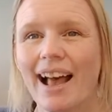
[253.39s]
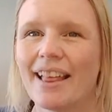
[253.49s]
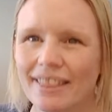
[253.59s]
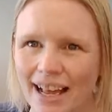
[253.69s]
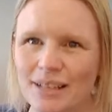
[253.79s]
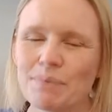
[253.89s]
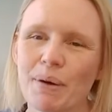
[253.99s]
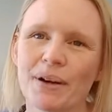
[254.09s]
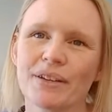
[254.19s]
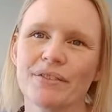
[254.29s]
And that's
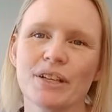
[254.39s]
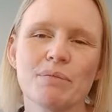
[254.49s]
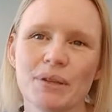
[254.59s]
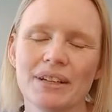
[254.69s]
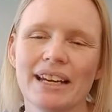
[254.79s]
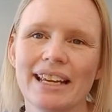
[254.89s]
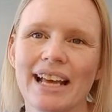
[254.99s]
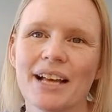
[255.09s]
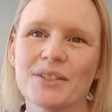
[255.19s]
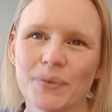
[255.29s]
part of
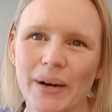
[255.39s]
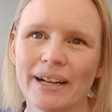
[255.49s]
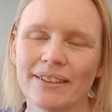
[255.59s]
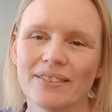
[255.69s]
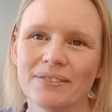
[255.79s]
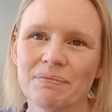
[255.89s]
community as well.